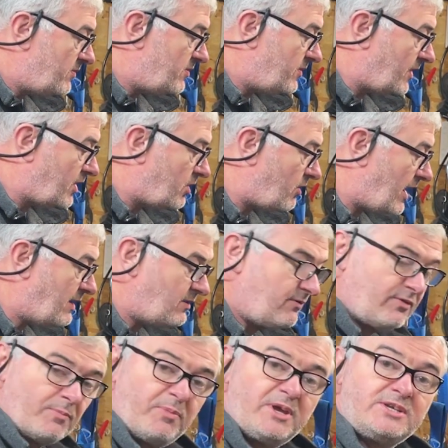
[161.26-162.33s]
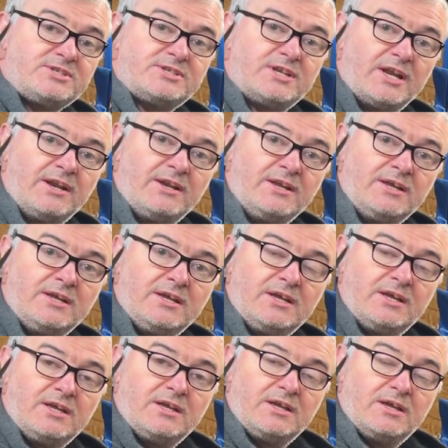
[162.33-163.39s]
The crown of the piston
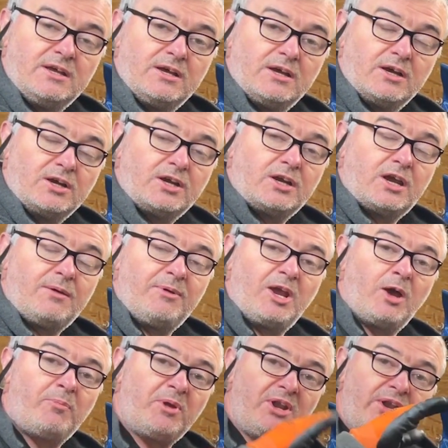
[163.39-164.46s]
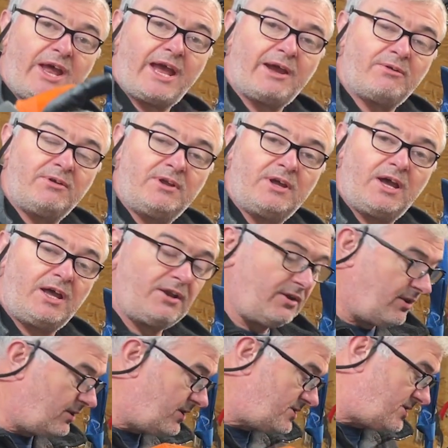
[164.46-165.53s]
coming up and down, and
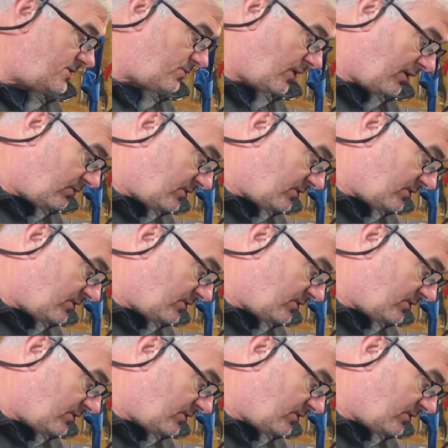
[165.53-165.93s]
this is what I